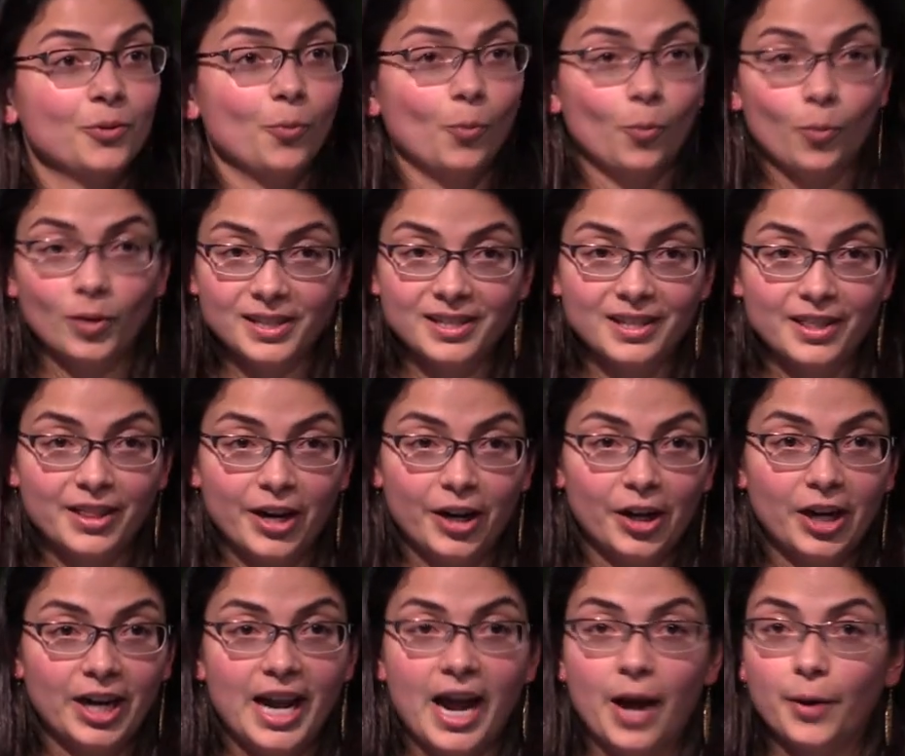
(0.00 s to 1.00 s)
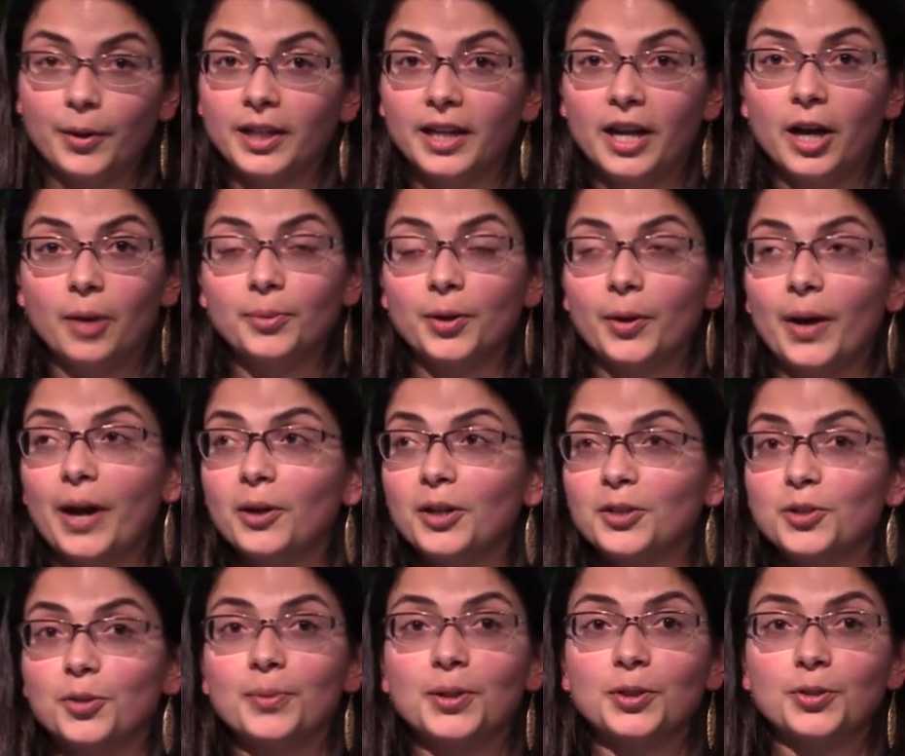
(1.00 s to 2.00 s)
what's in there and how it can help you out as
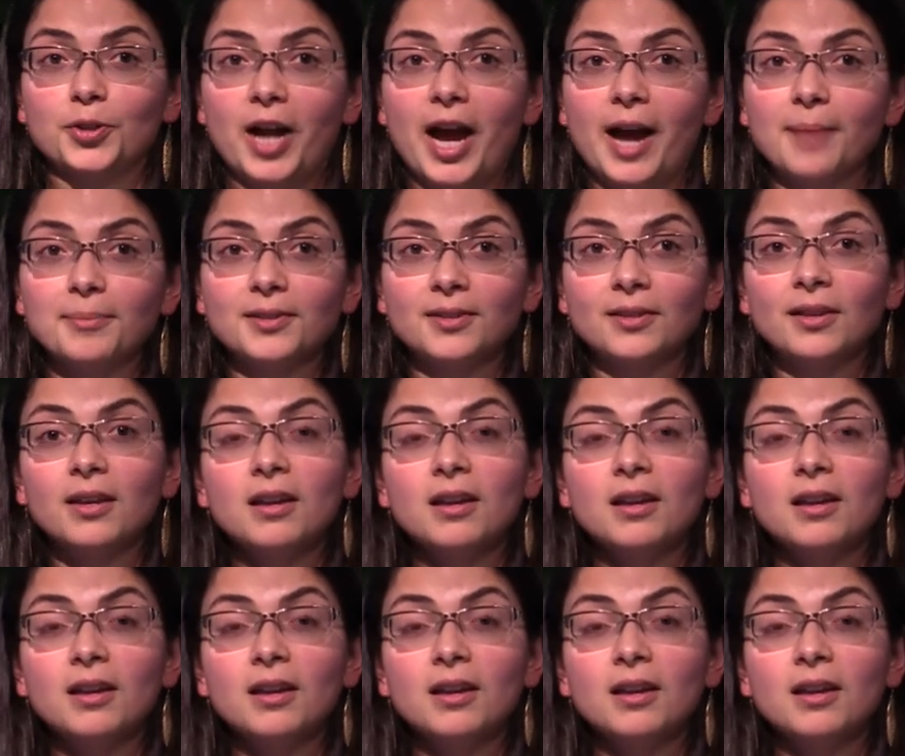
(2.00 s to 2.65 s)
you build your apps.